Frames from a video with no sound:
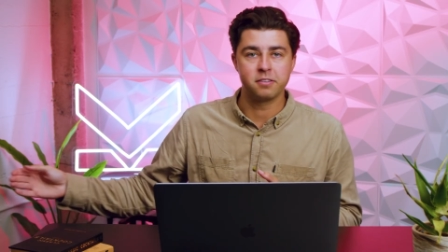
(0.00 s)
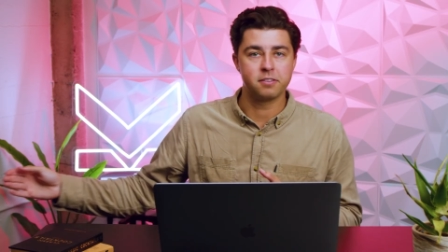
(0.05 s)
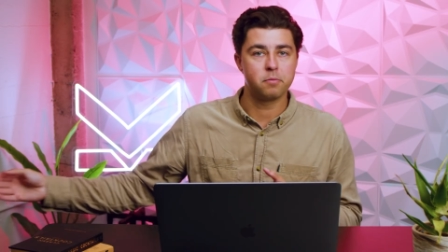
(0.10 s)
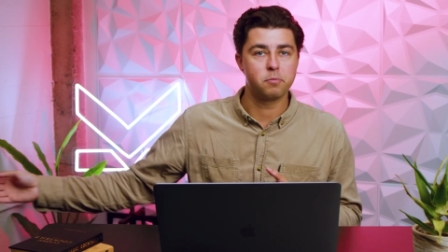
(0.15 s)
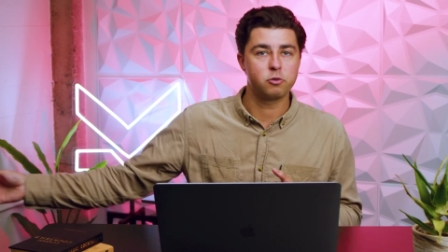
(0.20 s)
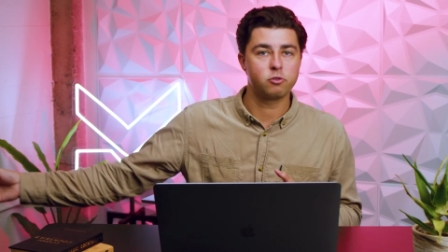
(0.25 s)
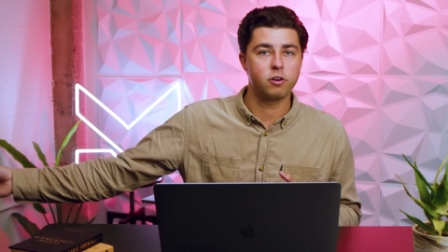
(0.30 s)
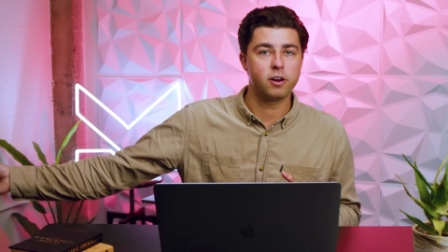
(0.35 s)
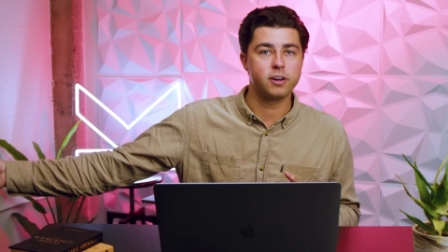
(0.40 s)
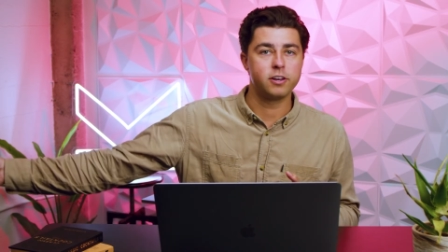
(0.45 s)
I'm
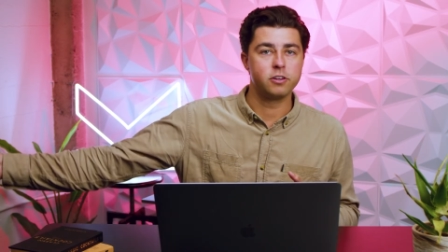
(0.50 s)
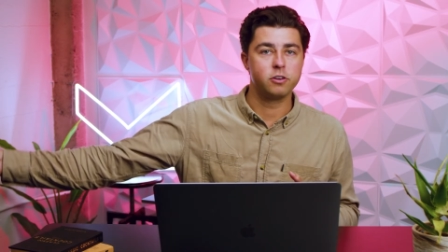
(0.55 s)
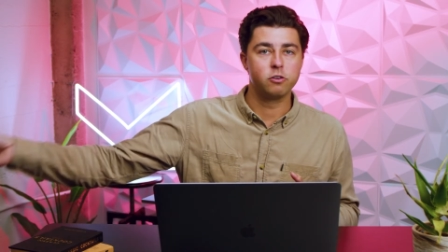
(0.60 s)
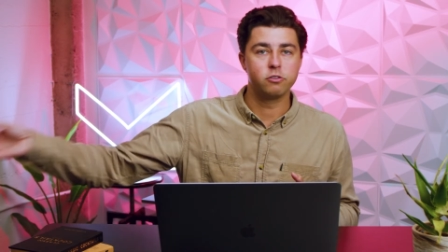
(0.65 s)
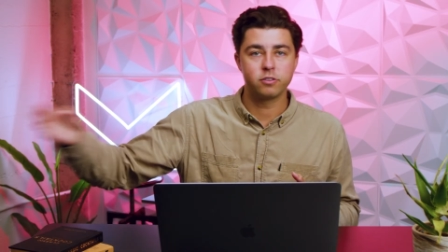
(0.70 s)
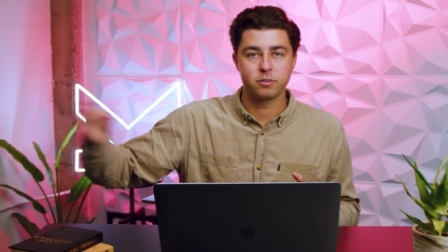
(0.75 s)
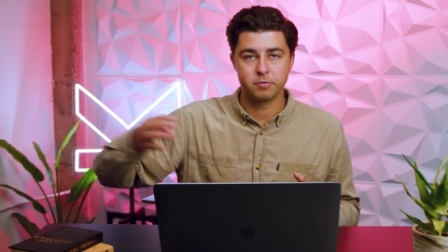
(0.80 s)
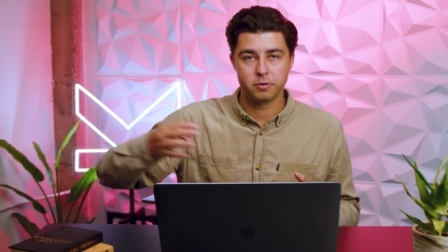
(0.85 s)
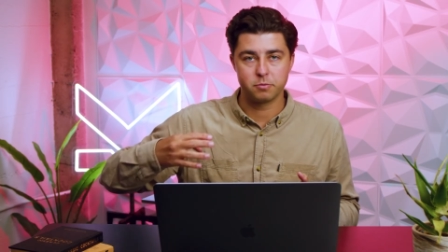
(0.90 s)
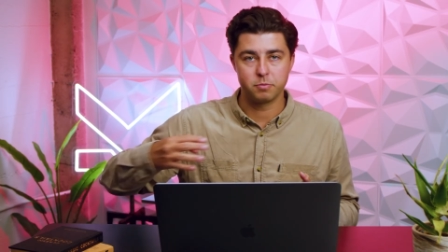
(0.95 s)
trying to use
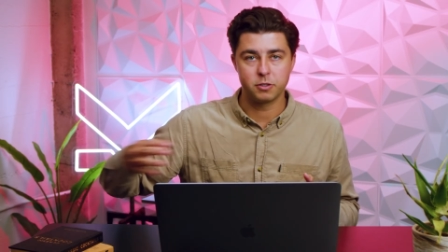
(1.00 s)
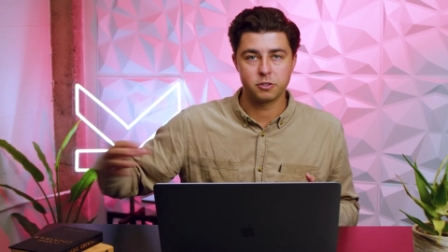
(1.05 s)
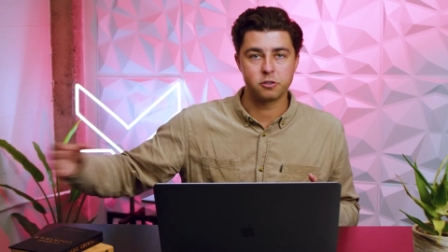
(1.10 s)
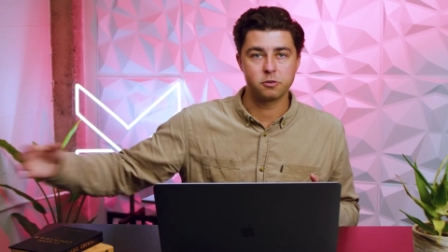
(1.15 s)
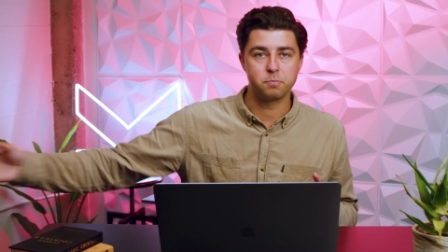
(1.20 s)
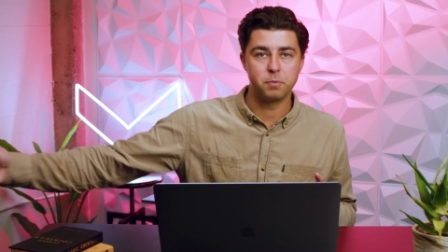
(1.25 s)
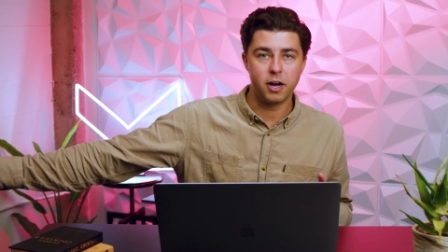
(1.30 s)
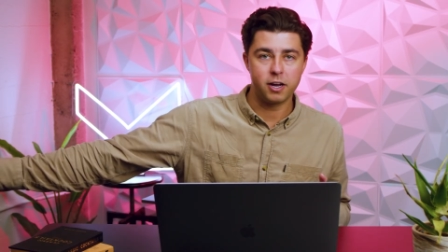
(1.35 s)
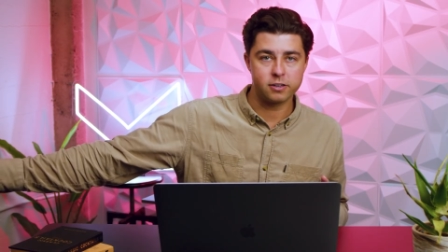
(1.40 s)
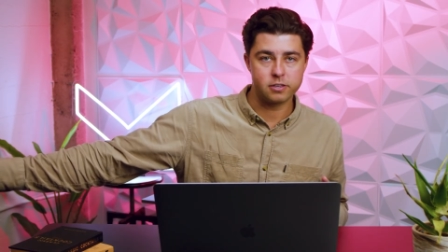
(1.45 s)
them as much as
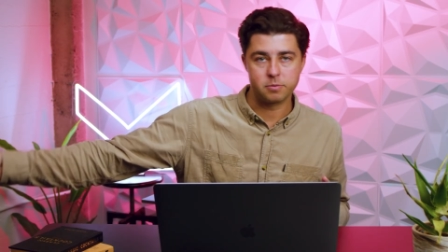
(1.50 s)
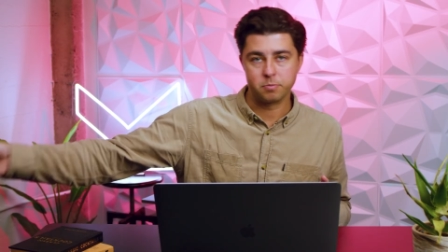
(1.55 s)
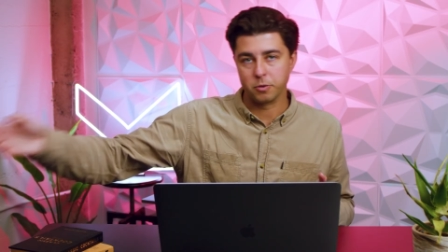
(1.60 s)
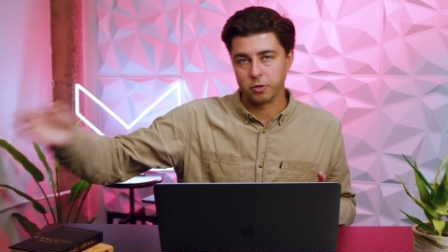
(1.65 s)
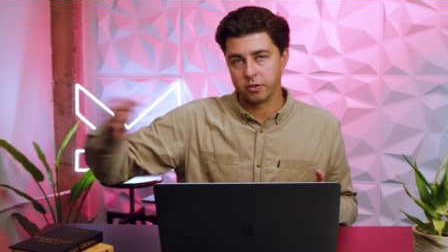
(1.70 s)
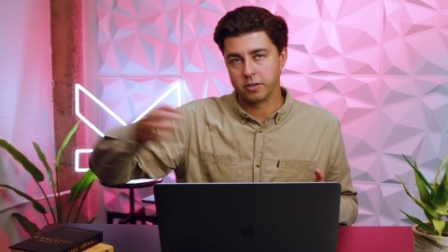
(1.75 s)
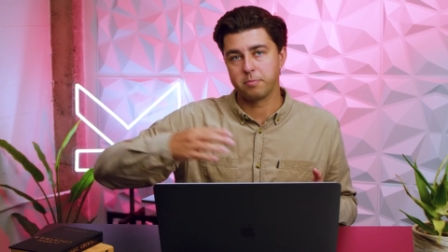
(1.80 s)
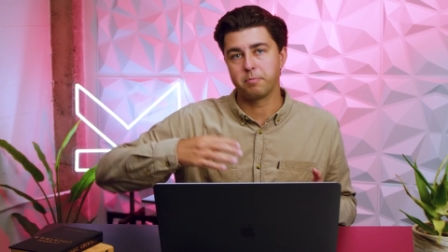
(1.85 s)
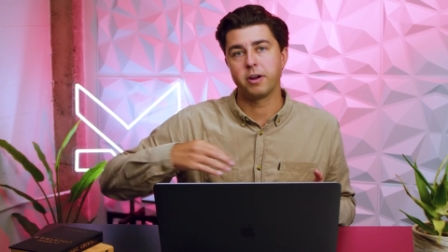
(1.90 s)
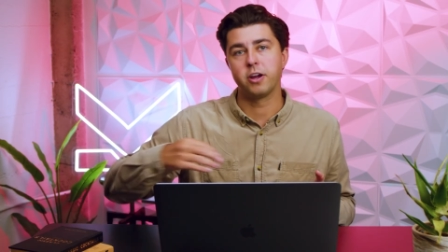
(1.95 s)

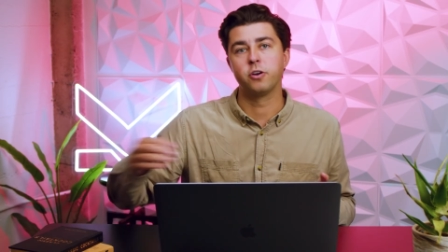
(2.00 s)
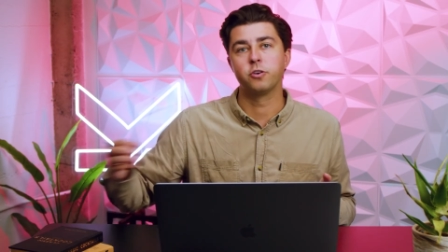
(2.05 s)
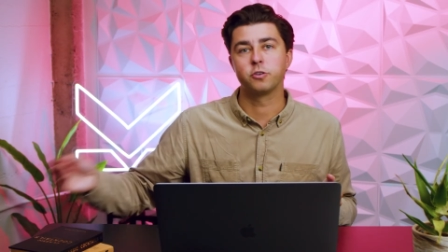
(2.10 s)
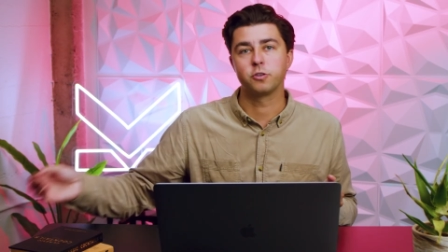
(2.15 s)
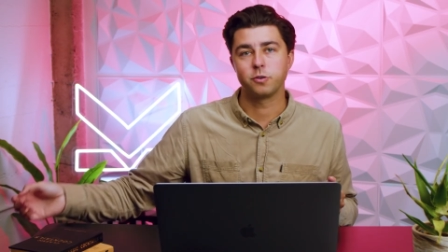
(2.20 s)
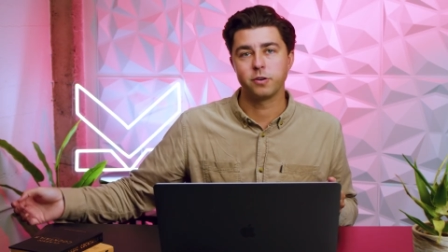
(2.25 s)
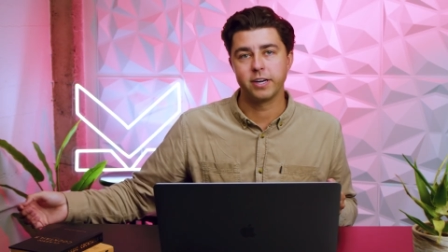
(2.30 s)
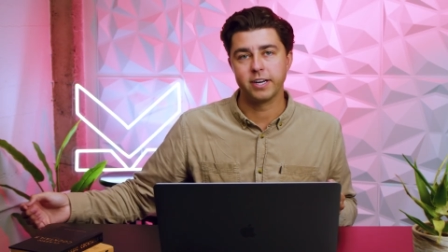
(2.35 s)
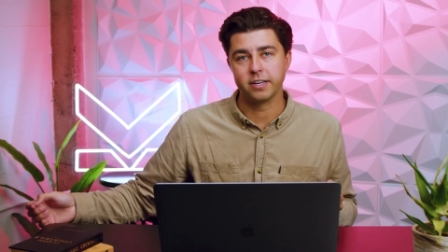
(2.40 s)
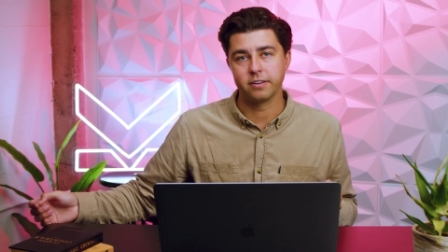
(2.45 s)
possible in my own
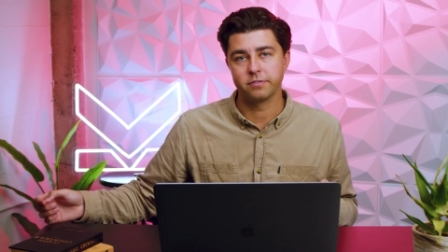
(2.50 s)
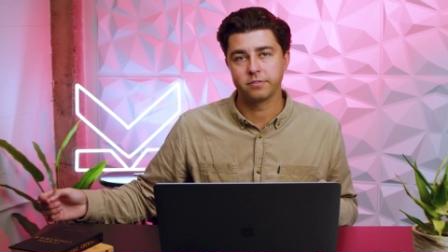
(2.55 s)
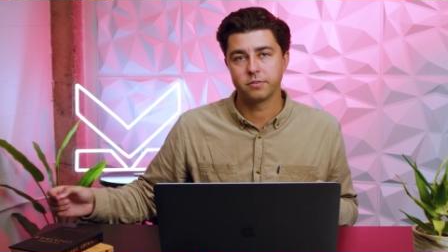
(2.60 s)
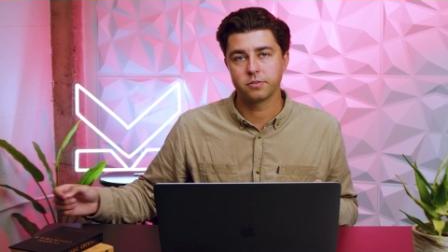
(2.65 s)
creative.